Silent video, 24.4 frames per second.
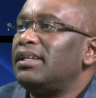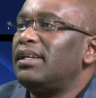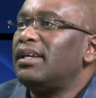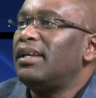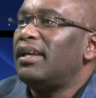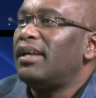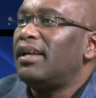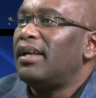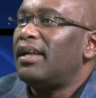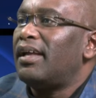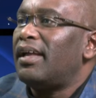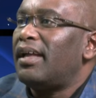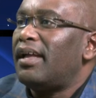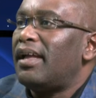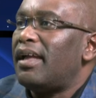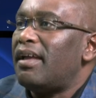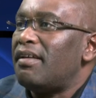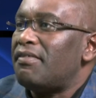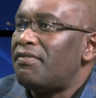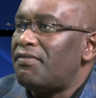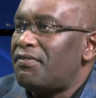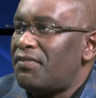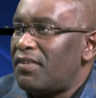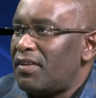
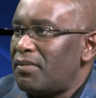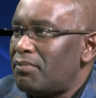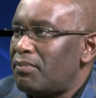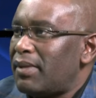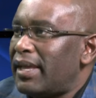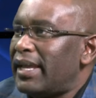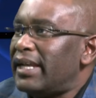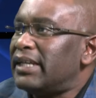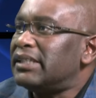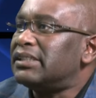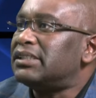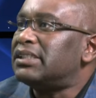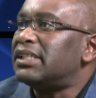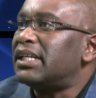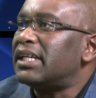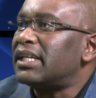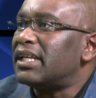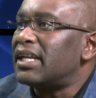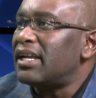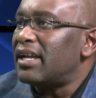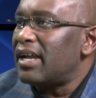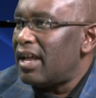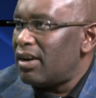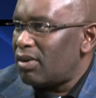a female
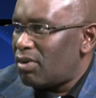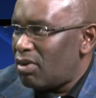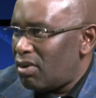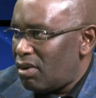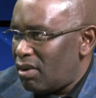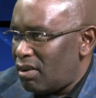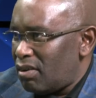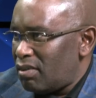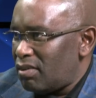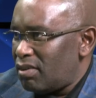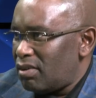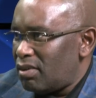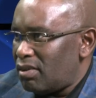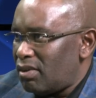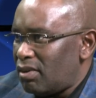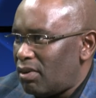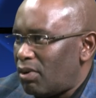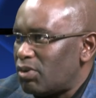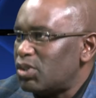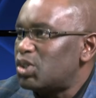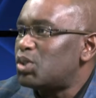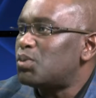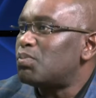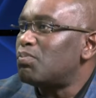drinking alcohol
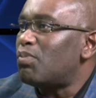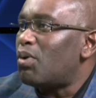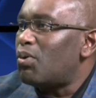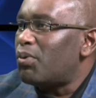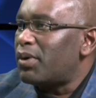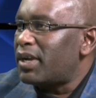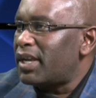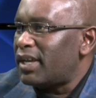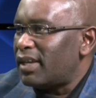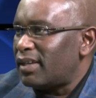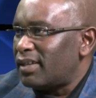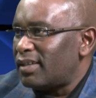or smoking.